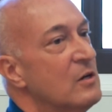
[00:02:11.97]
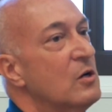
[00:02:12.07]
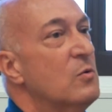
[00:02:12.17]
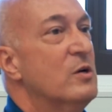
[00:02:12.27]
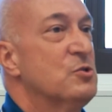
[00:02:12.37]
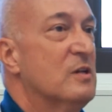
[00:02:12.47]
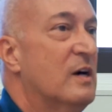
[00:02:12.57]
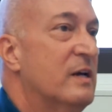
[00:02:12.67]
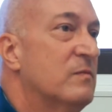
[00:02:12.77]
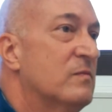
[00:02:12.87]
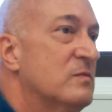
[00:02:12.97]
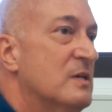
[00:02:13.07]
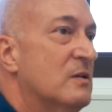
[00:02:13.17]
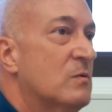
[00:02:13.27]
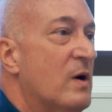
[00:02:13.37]
Good question. I
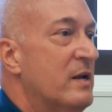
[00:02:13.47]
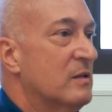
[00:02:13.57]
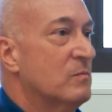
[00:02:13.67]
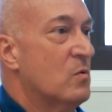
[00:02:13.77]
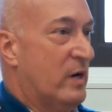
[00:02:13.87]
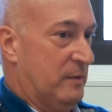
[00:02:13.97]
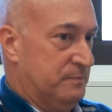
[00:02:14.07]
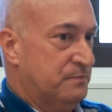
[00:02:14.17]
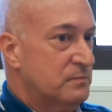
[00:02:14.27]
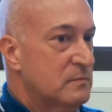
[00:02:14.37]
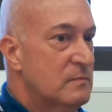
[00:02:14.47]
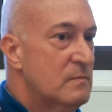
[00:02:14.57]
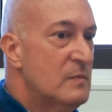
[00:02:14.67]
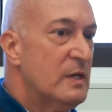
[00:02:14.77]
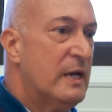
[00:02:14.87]
tend to write in the morning.
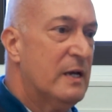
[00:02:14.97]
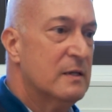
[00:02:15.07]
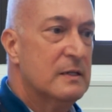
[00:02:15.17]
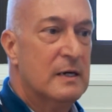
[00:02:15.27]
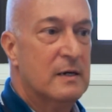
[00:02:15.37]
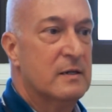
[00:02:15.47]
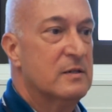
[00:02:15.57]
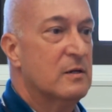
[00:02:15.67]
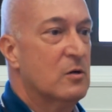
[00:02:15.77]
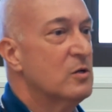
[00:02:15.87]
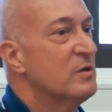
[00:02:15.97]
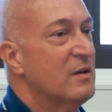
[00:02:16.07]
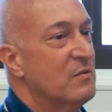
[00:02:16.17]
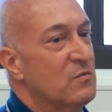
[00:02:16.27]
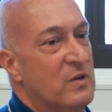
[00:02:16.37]
And a good
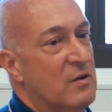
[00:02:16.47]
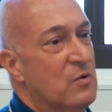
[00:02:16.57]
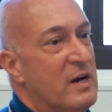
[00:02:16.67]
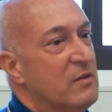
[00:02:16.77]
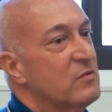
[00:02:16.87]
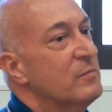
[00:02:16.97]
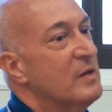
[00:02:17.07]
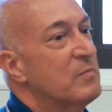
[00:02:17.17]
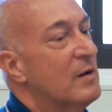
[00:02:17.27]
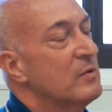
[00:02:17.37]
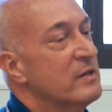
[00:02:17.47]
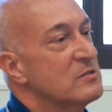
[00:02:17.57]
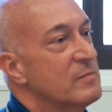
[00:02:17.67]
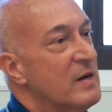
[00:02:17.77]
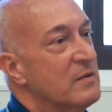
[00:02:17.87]
day of writing for me probably
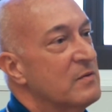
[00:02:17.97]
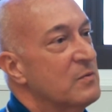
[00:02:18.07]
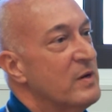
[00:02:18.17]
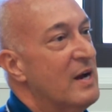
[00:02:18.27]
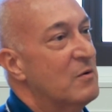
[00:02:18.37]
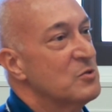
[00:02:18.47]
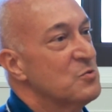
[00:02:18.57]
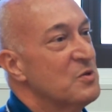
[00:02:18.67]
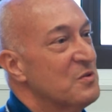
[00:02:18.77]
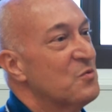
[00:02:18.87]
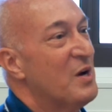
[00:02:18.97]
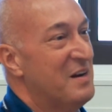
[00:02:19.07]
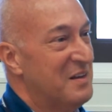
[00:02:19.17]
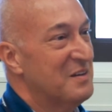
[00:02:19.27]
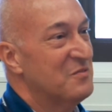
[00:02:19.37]
is about 3 hours worth of
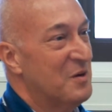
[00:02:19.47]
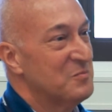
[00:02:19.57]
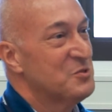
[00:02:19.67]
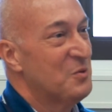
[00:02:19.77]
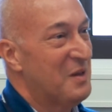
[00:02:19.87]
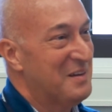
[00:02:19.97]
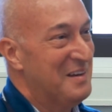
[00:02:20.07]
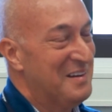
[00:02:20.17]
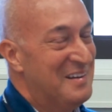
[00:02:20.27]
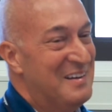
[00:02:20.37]
writing, if I'm so lucky.